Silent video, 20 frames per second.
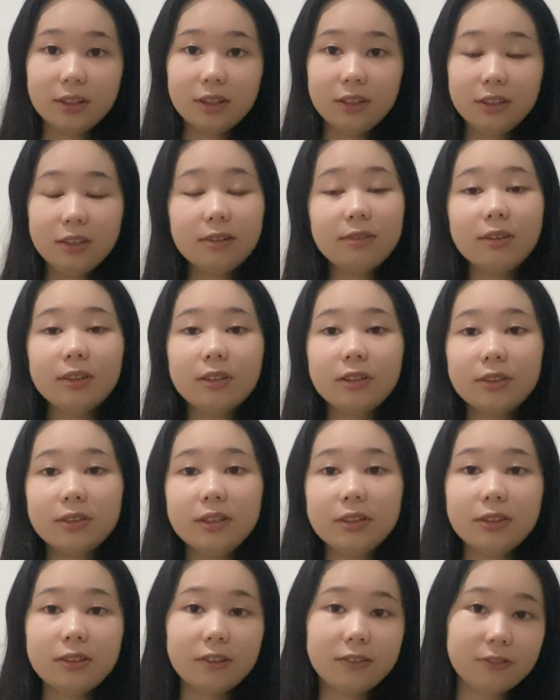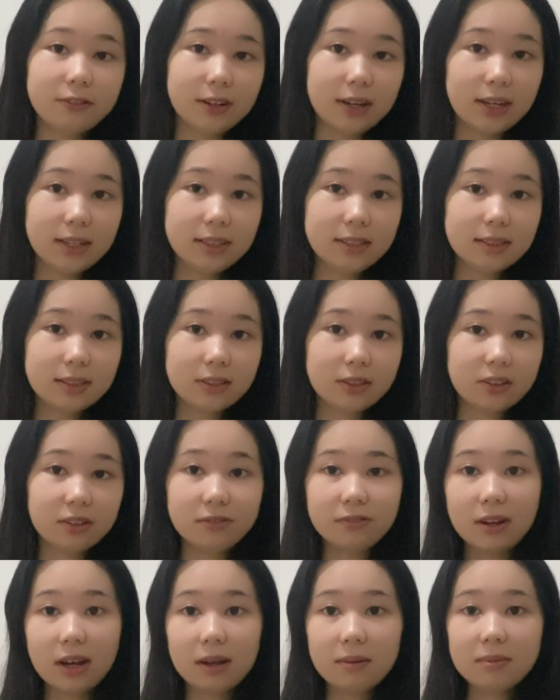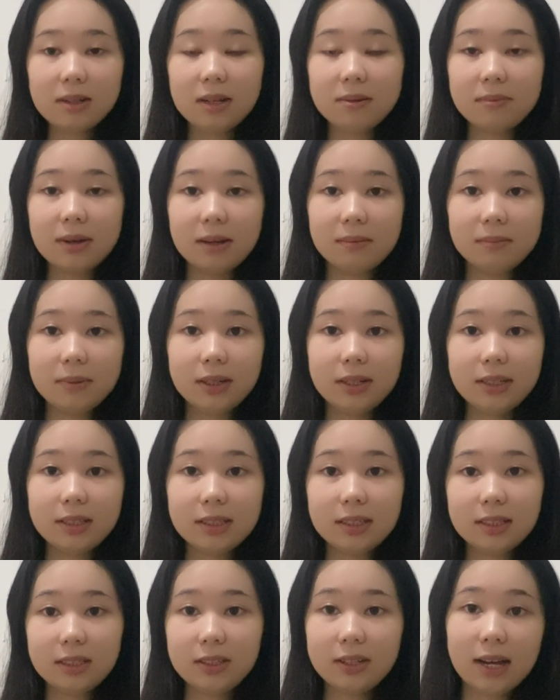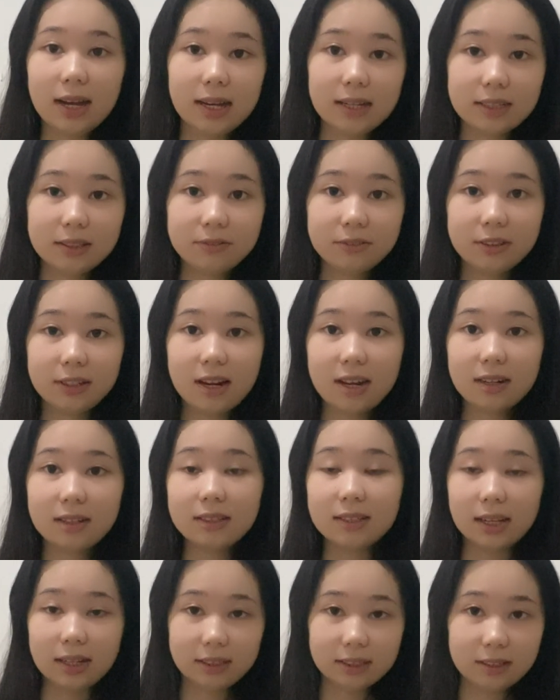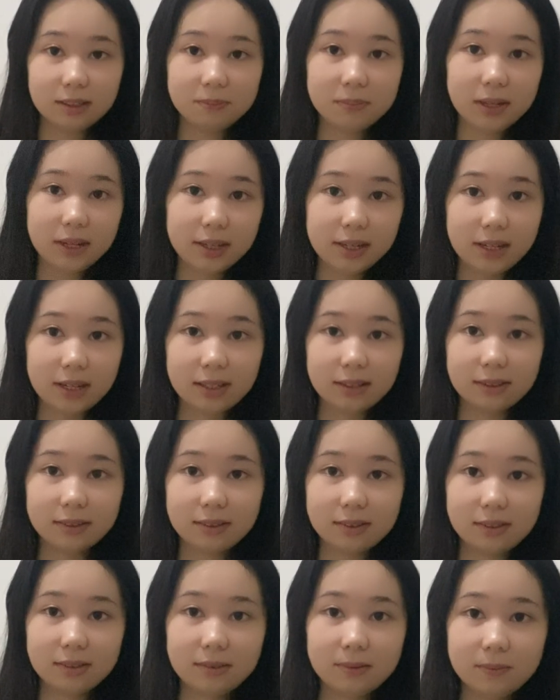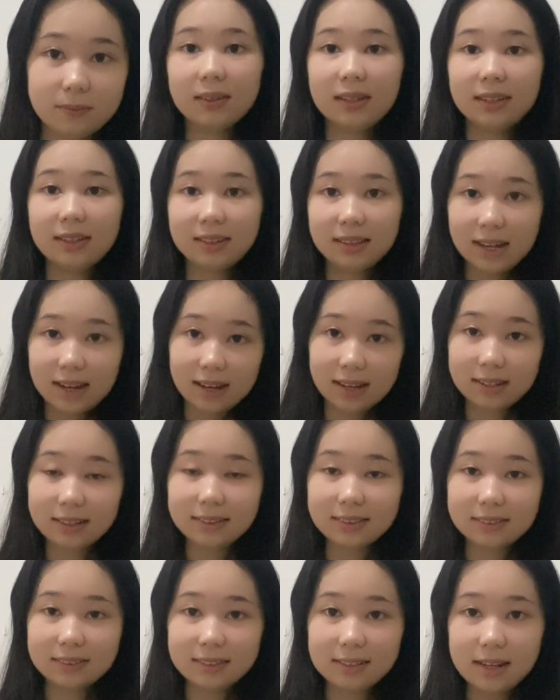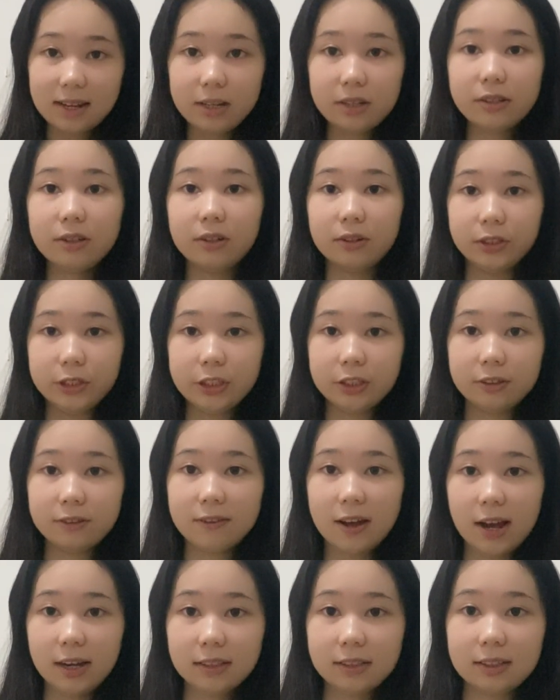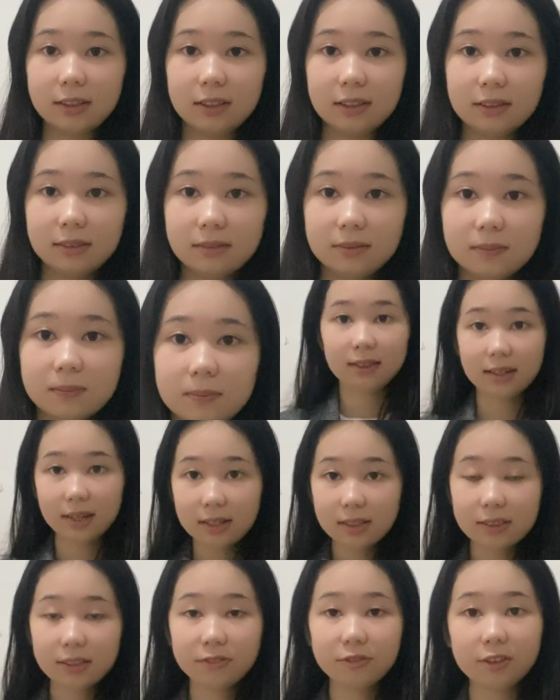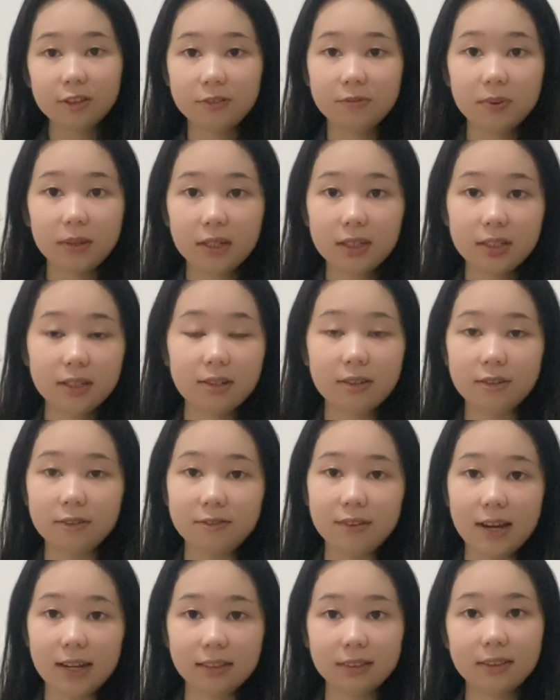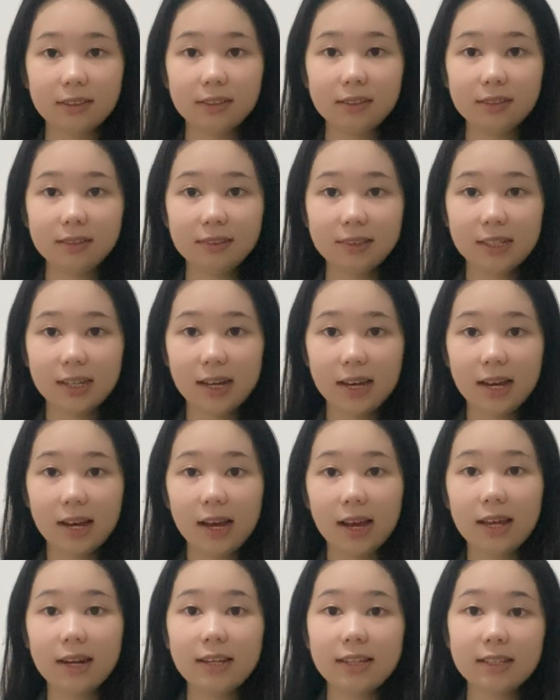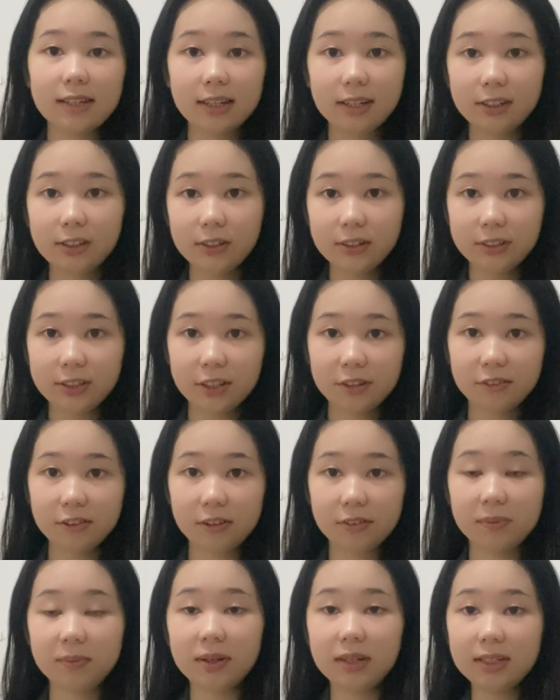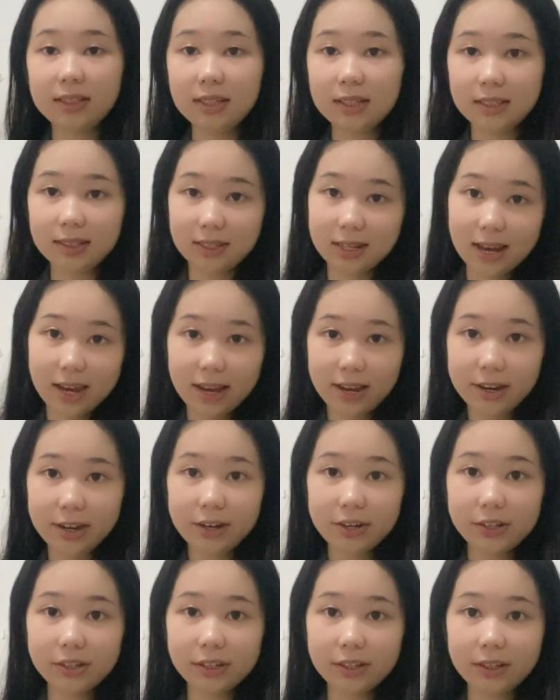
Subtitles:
you would go to your friends or family members to ask for their second opinions. That is social factor. Next, with personal factor, it is inclusive of a person's age,